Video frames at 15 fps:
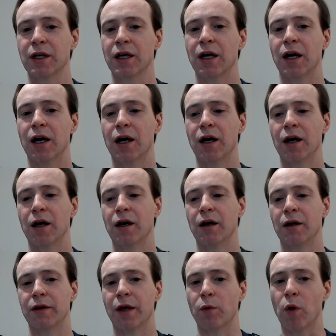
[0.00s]

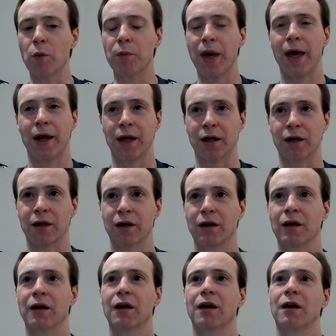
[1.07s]
they won't panic,
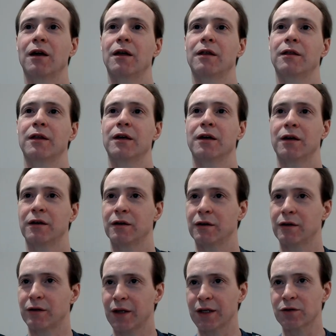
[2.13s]

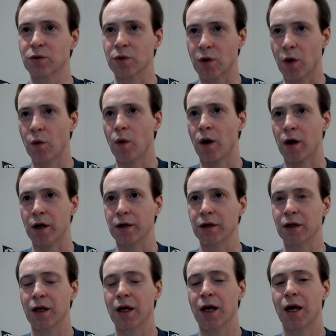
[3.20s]
the things will go
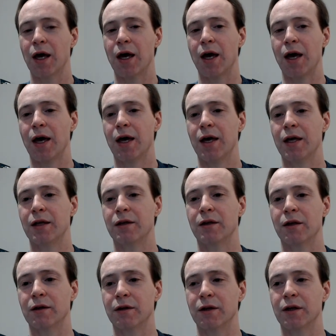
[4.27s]
on, and
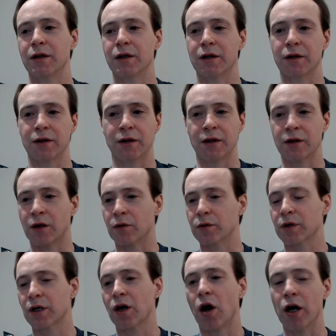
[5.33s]
the
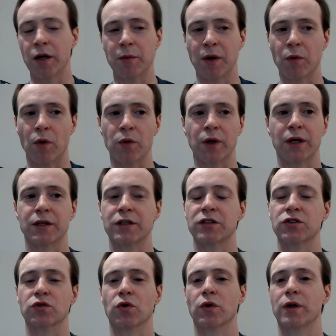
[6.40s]
economy won't get
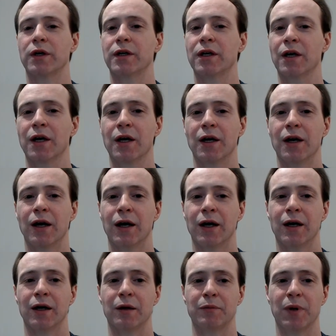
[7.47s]
destroyed.
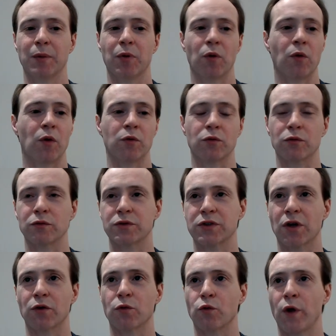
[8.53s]
People won't
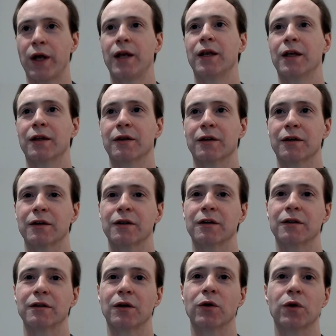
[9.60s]
start raiding
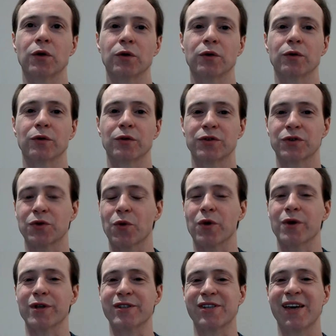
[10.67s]
the local
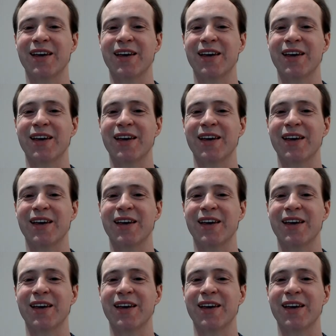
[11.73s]
stores,